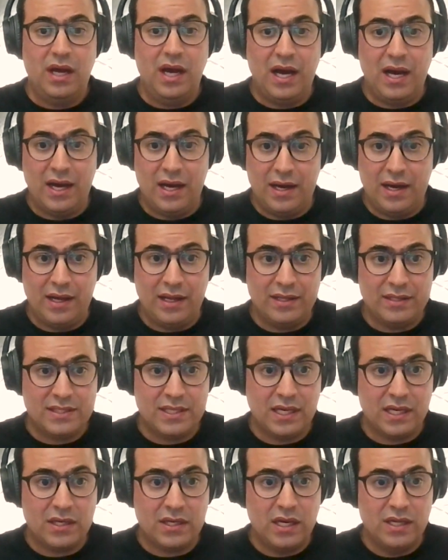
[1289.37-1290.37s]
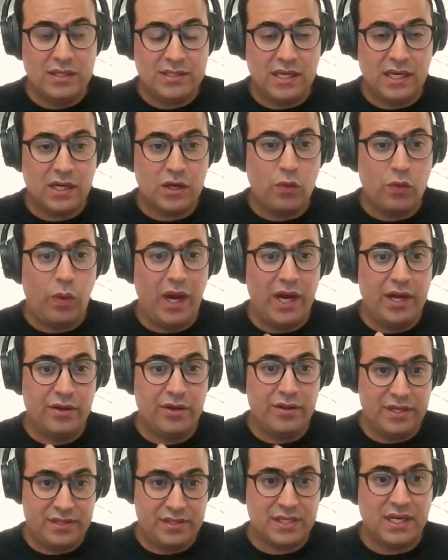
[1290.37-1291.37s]

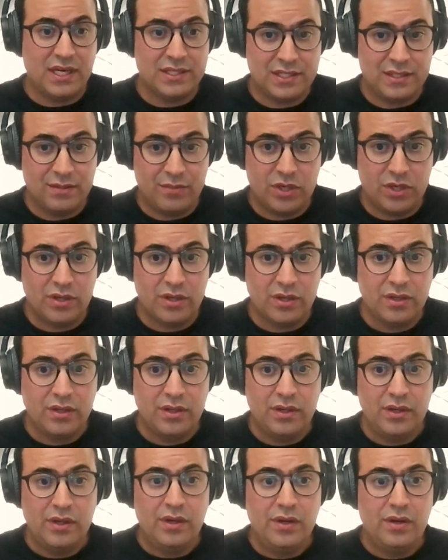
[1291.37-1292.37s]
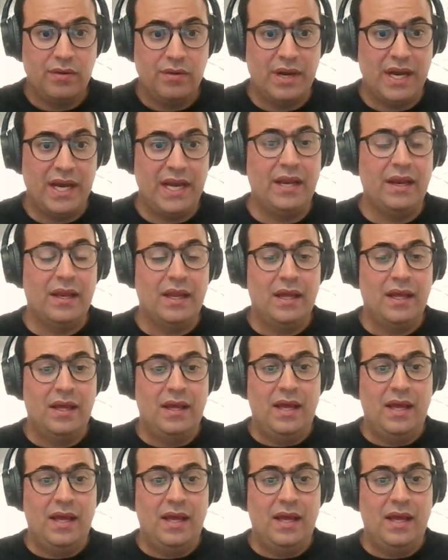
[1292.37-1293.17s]
this customer, right?